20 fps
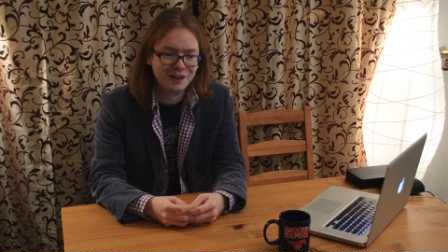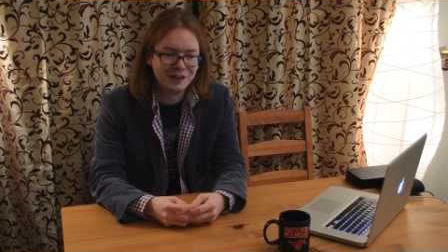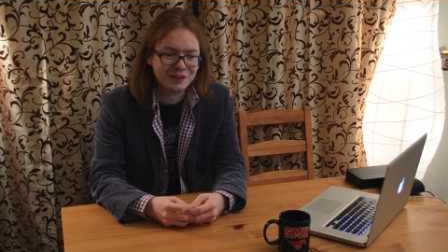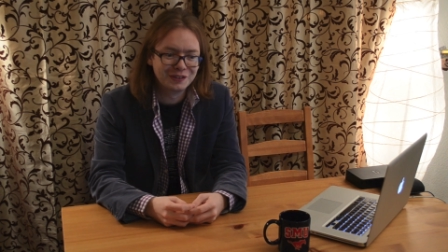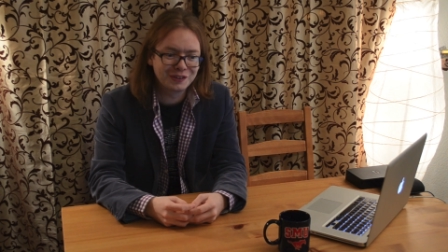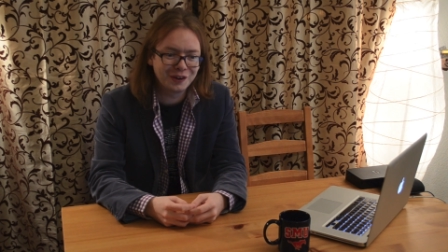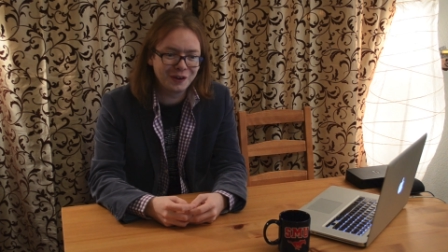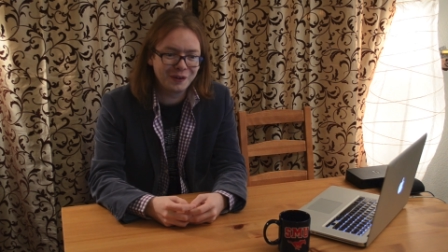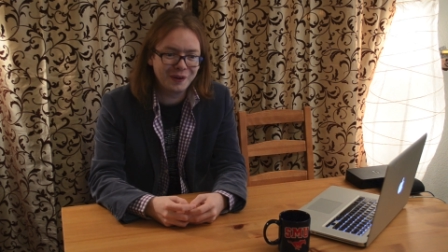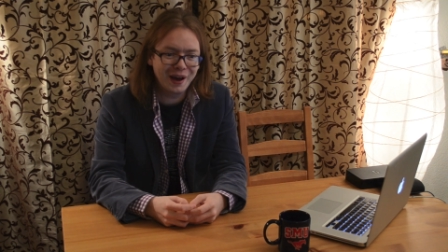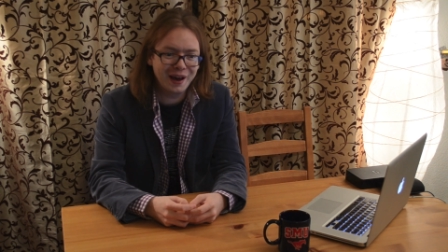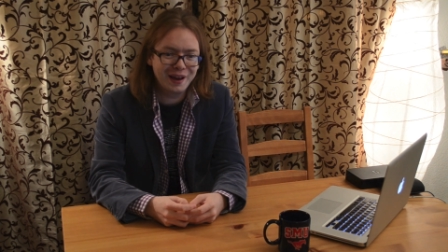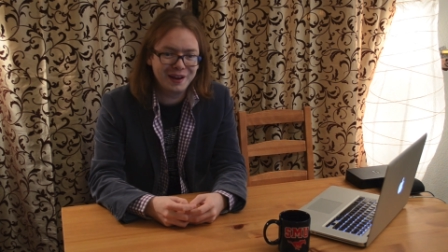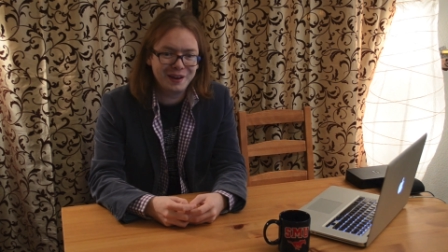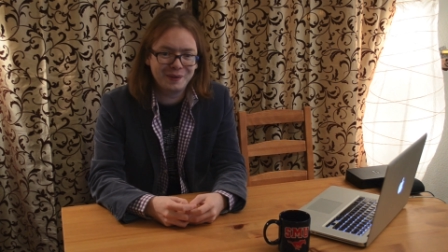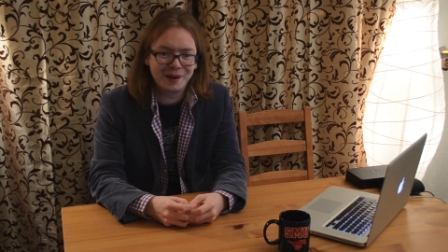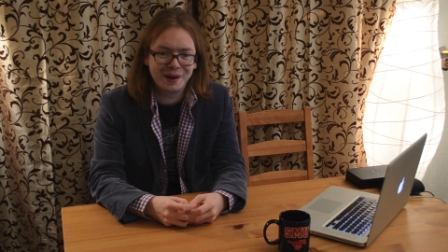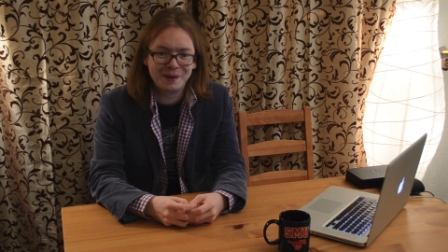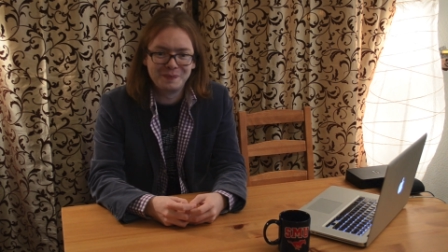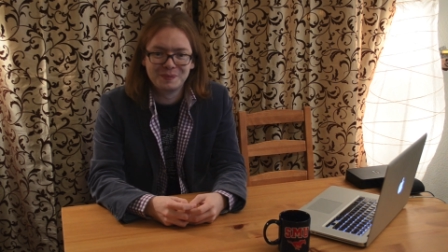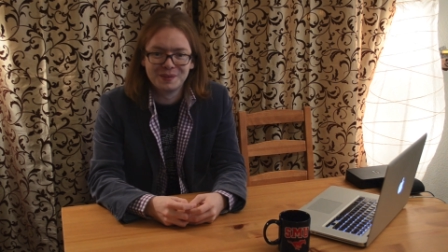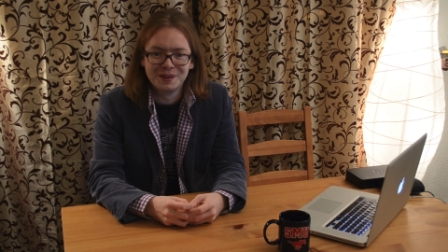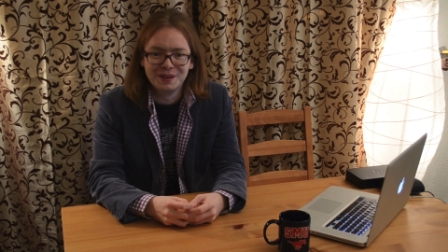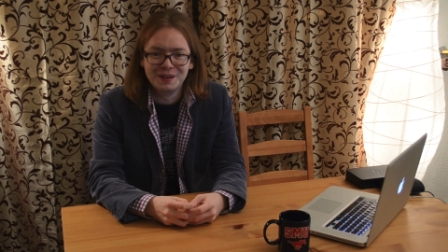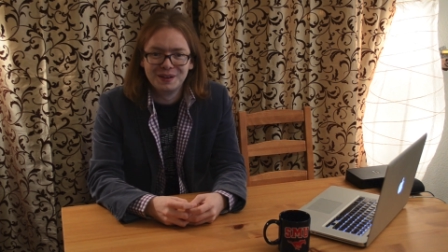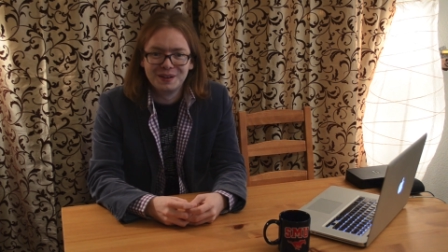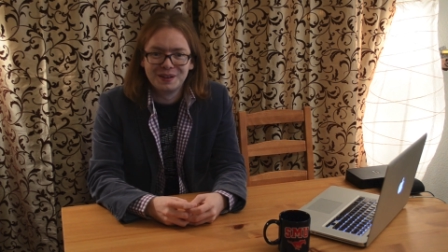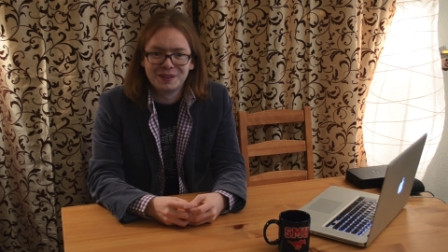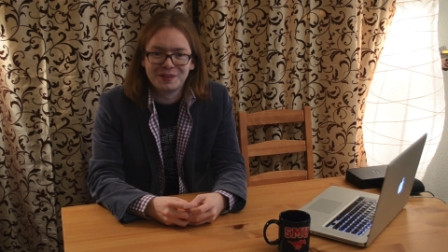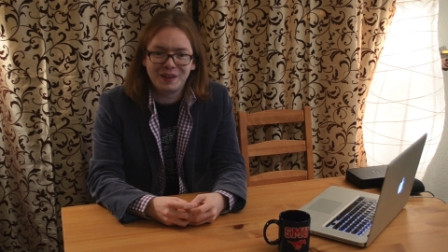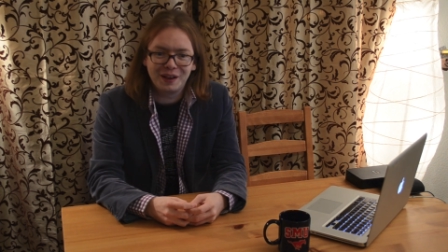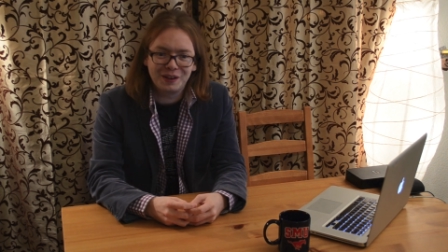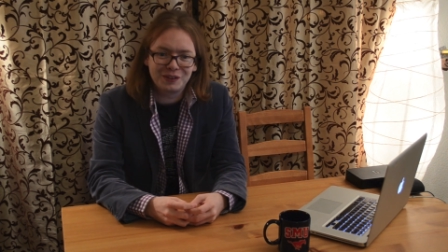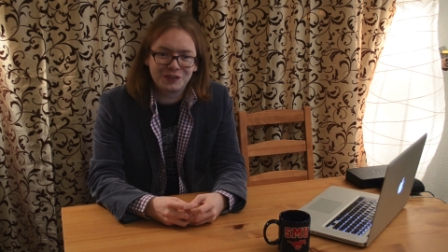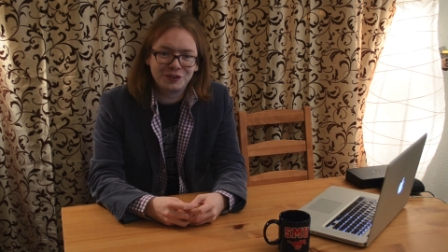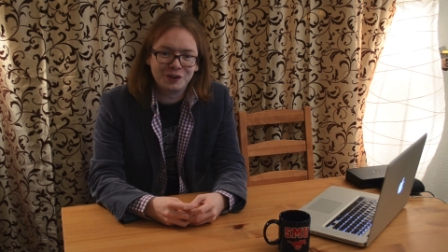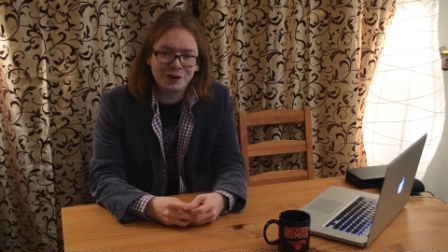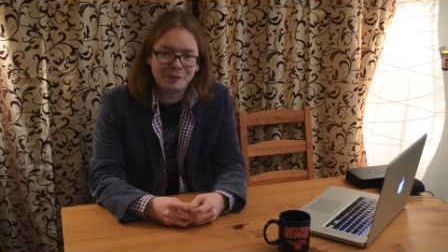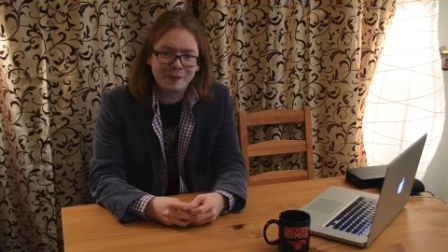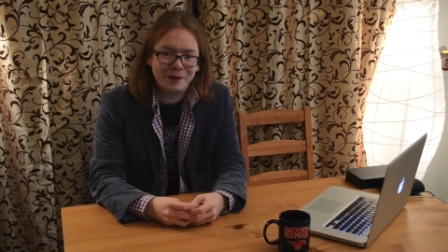So anyway,
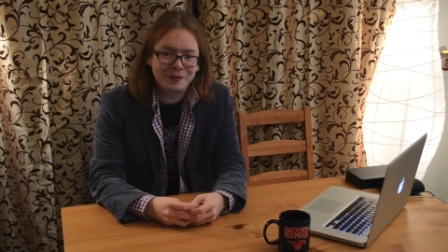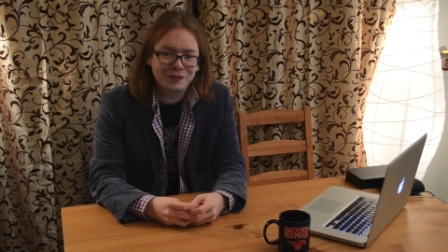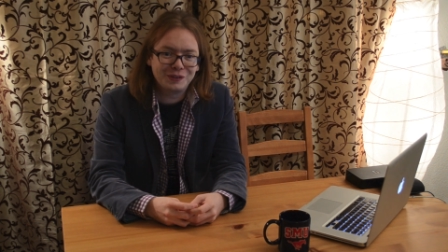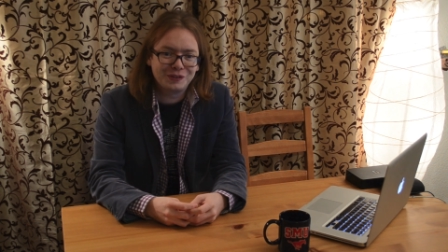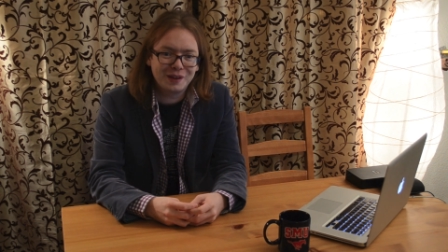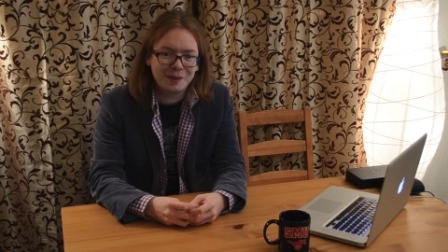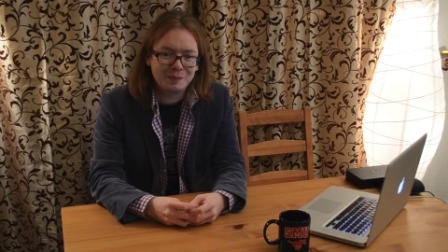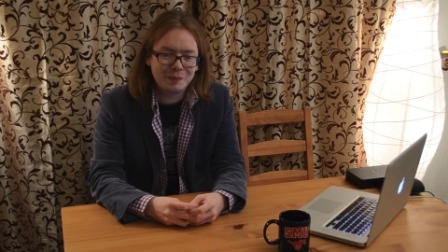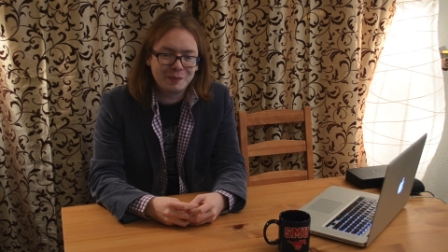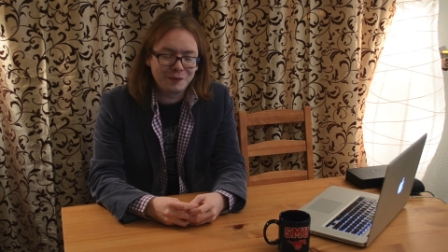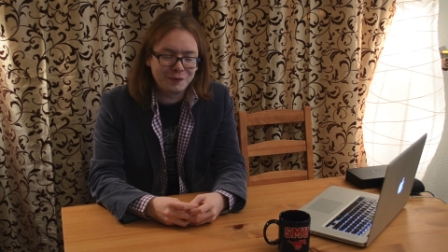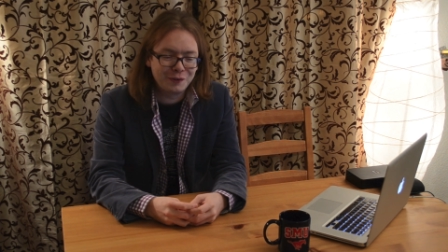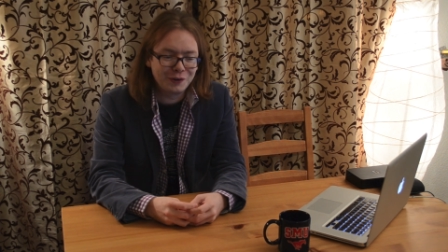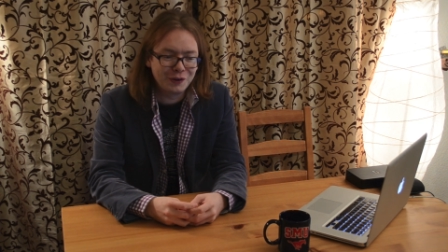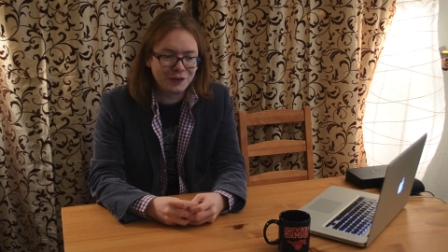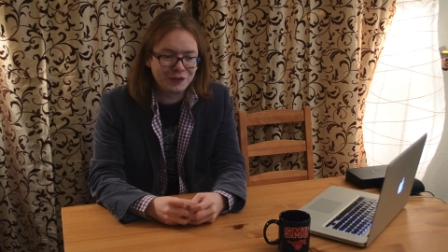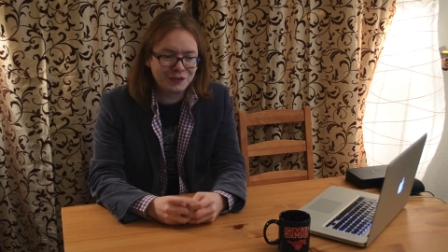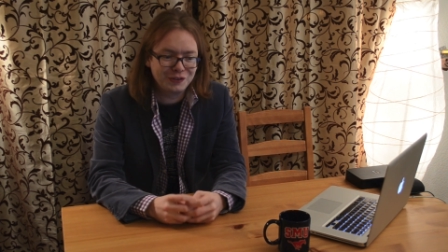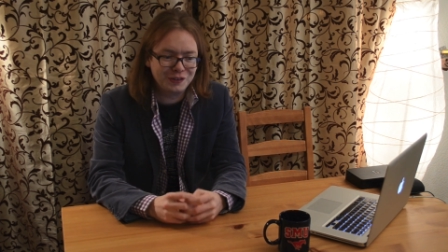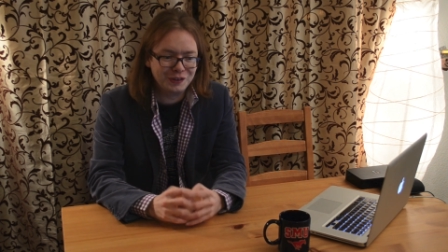that's all about December 1st,